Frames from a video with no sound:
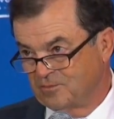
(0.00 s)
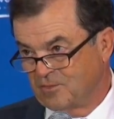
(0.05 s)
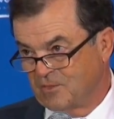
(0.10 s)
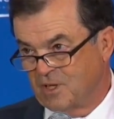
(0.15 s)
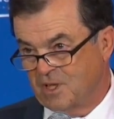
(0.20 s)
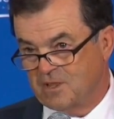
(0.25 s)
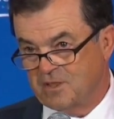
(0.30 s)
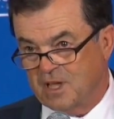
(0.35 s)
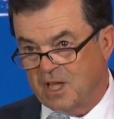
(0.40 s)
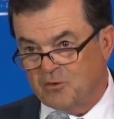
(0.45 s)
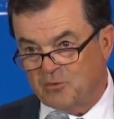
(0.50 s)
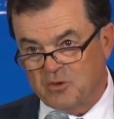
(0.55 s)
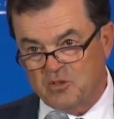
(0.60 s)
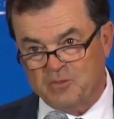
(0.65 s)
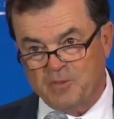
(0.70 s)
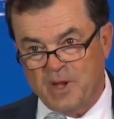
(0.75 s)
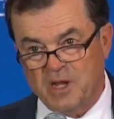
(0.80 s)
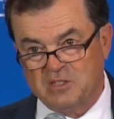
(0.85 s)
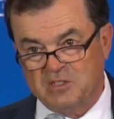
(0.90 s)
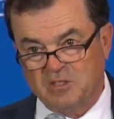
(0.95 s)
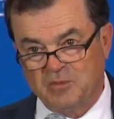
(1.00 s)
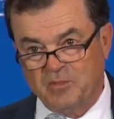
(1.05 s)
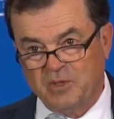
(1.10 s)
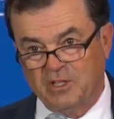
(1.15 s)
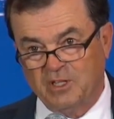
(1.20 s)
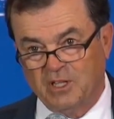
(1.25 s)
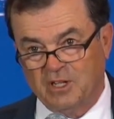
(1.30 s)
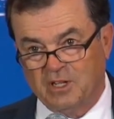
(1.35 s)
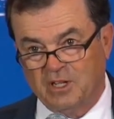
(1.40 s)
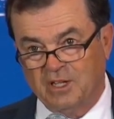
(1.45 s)
And that
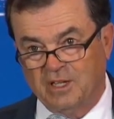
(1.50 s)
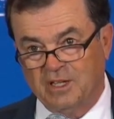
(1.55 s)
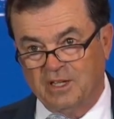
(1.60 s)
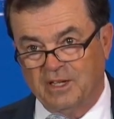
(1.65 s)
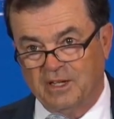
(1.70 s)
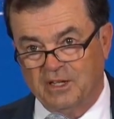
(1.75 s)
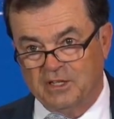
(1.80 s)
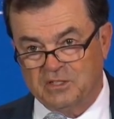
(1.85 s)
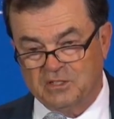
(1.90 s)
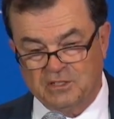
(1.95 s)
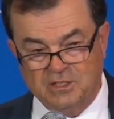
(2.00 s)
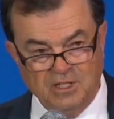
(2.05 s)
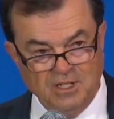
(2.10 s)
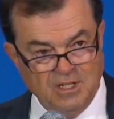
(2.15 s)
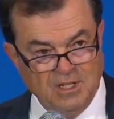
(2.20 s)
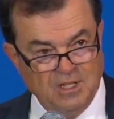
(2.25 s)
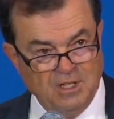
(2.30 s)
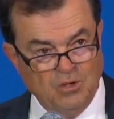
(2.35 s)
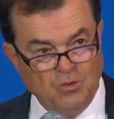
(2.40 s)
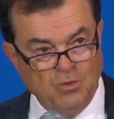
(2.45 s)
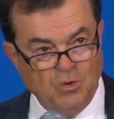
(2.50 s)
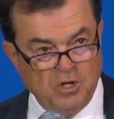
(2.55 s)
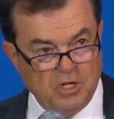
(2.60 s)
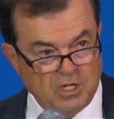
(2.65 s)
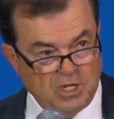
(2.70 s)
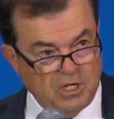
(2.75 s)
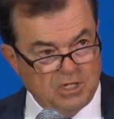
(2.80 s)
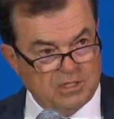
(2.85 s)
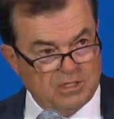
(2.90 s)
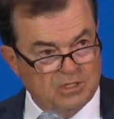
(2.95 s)
responsibility is we
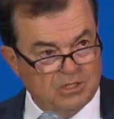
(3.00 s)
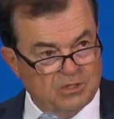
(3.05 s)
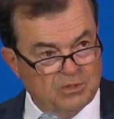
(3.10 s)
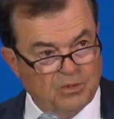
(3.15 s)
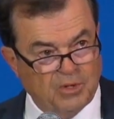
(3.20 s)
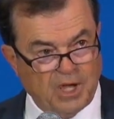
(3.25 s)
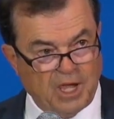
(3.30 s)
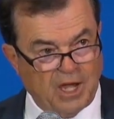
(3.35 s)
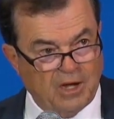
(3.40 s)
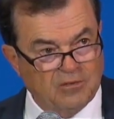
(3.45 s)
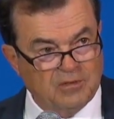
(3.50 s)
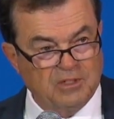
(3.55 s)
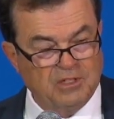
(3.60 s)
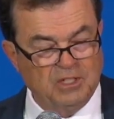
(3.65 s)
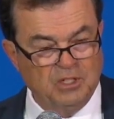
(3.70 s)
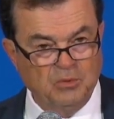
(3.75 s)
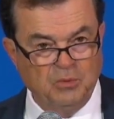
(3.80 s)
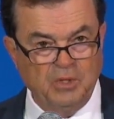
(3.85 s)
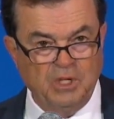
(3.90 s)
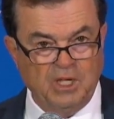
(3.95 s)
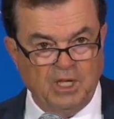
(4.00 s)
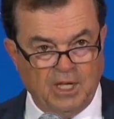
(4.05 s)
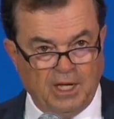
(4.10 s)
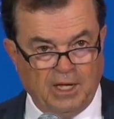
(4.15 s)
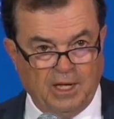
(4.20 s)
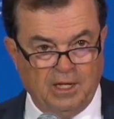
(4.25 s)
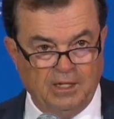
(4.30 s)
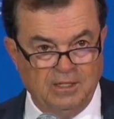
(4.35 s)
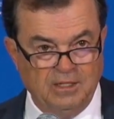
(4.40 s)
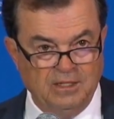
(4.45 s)
need to do everything we
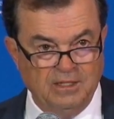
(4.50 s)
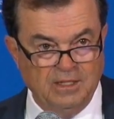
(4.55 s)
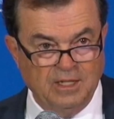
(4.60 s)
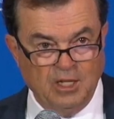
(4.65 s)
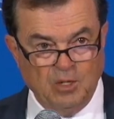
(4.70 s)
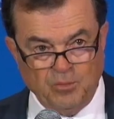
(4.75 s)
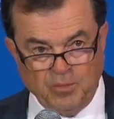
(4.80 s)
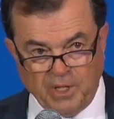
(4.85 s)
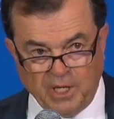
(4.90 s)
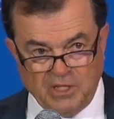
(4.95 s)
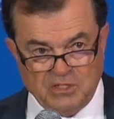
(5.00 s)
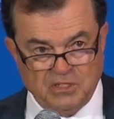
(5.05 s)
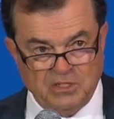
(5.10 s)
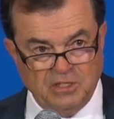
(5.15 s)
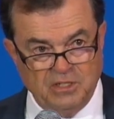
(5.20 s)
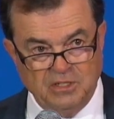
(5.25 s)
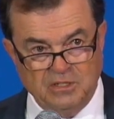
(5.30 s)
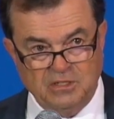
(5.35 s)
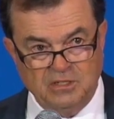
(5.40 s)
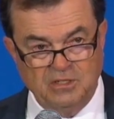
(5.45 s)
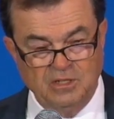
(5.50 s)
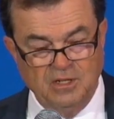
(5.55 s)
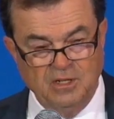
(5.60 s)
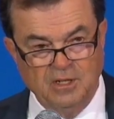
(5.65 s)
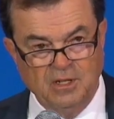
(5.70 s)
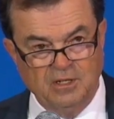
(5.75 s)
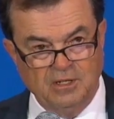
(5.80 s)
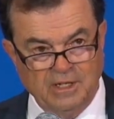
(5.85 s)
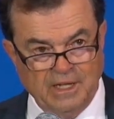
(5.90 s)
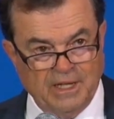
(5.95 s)
can and pass this
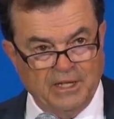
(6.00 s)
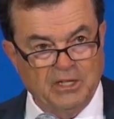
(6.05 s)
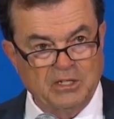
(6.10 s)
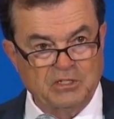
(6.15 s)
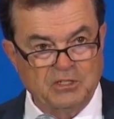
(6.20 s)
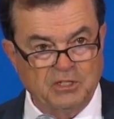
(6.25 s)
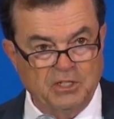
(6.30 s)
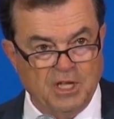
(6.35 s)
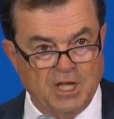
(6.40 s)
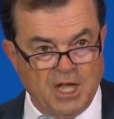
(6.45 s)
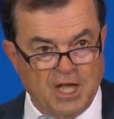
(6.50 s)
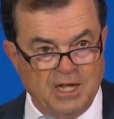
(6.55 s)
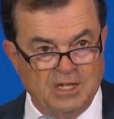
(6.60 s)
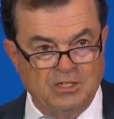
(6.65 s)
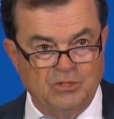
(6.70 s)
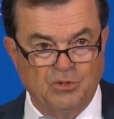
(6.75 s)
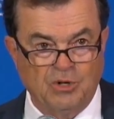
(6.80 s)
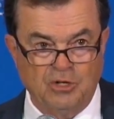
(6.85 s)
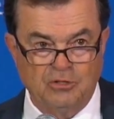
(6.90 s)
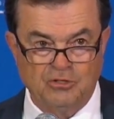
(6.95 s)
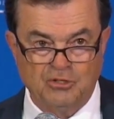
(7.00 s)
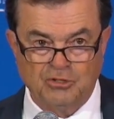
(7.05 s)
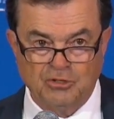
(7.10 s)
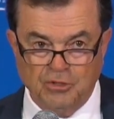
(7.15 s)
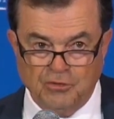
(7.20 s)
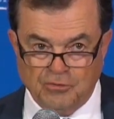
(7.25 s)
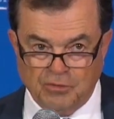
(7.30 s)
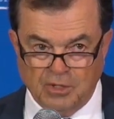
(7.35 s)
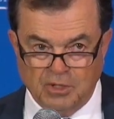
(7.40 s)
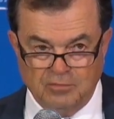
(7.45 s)
legacy onto our
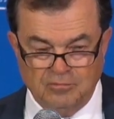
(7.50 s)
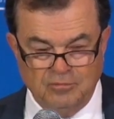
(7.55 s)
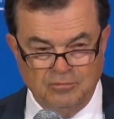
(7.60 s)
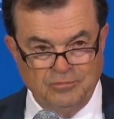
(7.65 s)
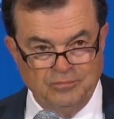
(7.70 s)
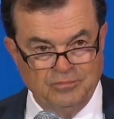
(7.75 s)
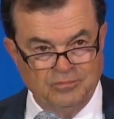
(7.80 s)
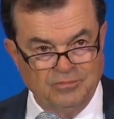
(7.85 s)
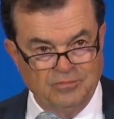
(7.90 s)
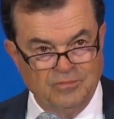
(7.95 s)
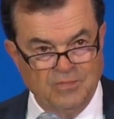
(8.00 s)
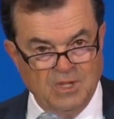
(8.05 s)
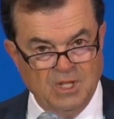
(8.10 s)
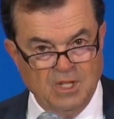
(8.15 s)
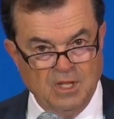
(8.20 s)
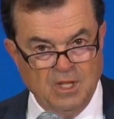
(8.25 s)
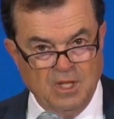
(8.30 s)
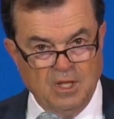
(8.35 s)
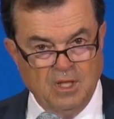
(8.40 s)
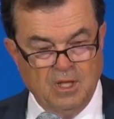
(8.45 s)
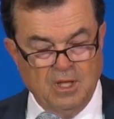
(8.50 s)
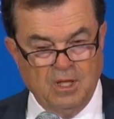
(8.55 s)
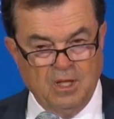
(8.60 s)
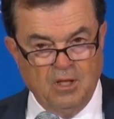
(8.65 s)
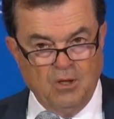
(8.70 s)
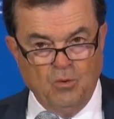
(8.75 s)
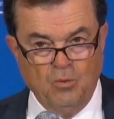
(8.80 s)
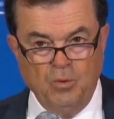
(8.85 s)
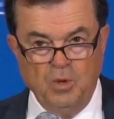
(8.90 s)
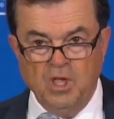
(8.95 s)
children.
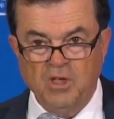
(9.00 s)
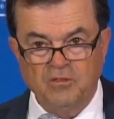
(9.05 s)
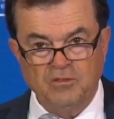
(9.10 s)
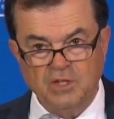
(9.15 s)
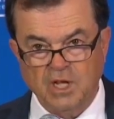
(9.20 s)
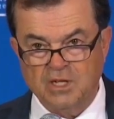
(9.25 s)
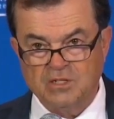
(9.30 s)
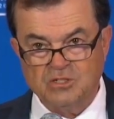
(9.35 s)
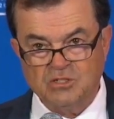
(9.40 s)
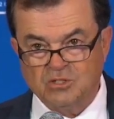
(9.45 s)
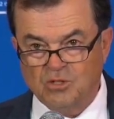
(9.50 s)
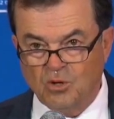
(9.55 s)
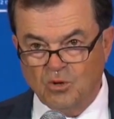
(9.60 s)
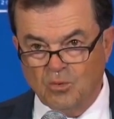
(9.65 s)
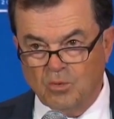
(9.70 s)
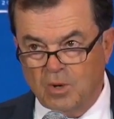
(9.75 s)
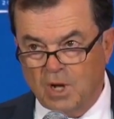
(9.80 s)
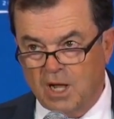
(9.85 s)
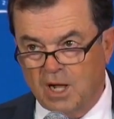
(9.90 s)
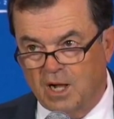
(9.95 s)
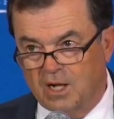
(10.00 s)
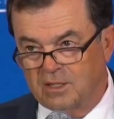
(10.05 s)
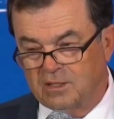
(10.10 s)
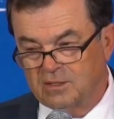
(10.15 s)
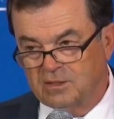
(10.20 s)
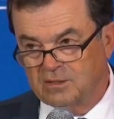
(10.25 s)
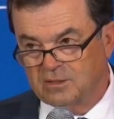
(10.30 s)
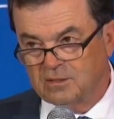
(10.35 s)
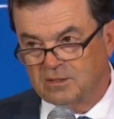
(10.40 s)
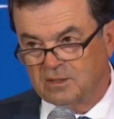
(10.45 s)
We have done so
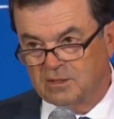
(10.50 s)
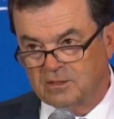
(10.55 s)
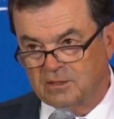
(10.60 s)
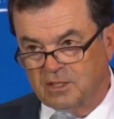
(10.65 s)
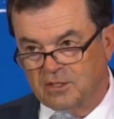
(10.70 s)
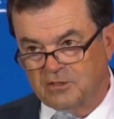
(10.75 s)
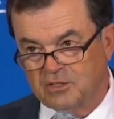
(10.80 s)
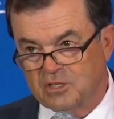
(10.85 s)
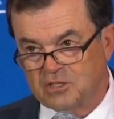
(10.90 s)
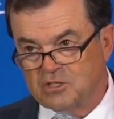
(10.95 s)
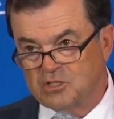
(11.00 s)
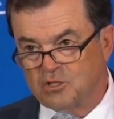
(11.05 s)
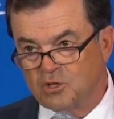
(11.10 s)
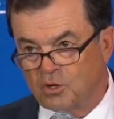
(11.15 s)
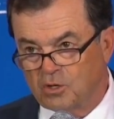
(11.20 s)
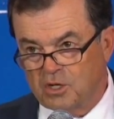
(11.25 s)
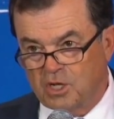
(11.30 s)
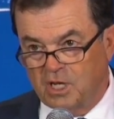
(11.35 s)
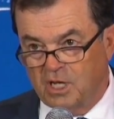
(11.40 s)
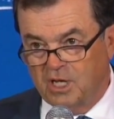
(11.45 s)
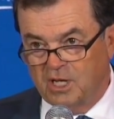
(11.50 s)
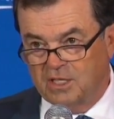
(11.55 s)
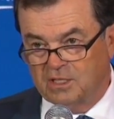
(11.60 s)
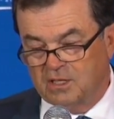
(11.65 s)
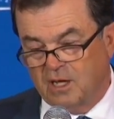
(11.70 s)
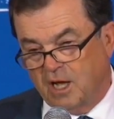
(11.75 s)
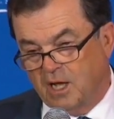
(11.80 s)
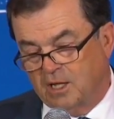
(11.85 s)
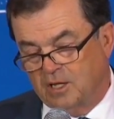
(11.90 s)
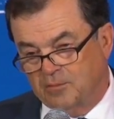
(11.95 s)
well that there's no
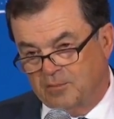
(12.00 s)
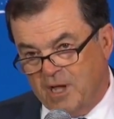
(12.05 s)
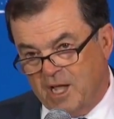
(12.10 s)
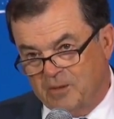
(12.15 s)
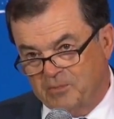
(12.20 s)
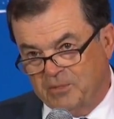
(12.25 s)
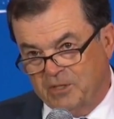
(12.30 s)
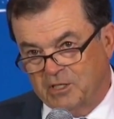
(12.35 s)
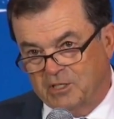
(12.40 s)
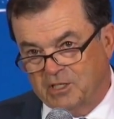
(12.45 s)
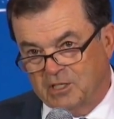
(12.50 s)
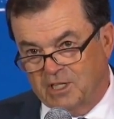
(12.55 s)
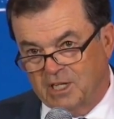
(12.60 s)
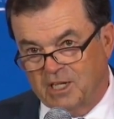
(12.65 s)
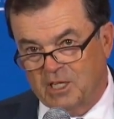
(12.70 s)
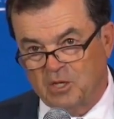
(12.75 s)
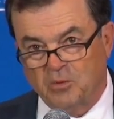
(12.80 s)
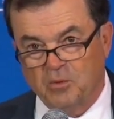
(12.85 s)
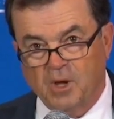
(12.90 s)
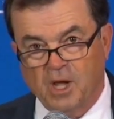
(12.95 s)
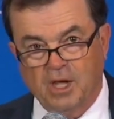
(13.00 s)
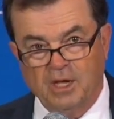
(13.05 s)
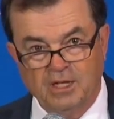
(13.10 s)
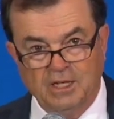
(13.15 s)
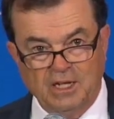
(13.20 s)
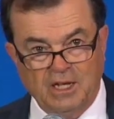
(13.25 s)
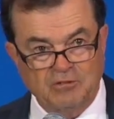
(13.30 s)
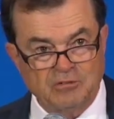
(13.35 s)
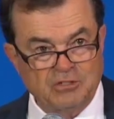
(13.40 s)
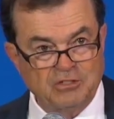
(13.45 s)
need, in my opinion anyway,
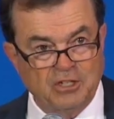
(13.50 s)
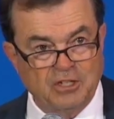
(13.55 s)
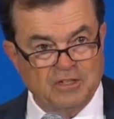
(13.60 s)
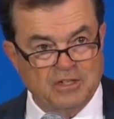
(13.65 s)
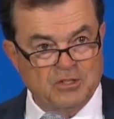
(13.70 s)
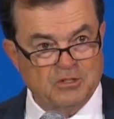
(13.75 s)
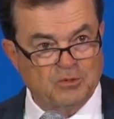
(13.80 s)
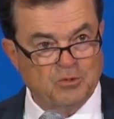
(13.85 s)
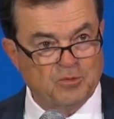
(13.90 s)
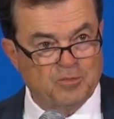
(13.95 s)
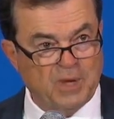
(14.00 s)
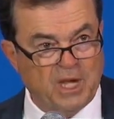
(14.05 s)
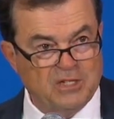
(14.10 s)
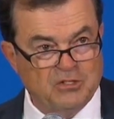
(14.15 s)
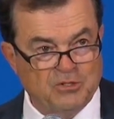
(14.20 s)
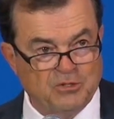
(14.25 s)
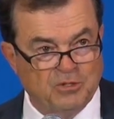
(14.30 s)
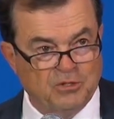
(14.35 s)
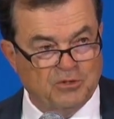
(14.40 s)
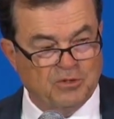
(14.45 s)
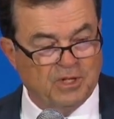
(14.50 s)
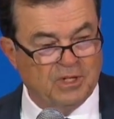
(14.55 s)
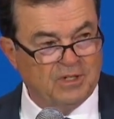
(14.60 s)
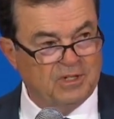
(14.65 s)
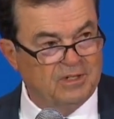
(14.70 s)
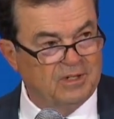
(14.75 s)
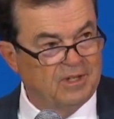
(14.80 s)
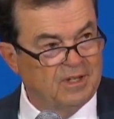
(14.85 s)
and I've shared this with my children,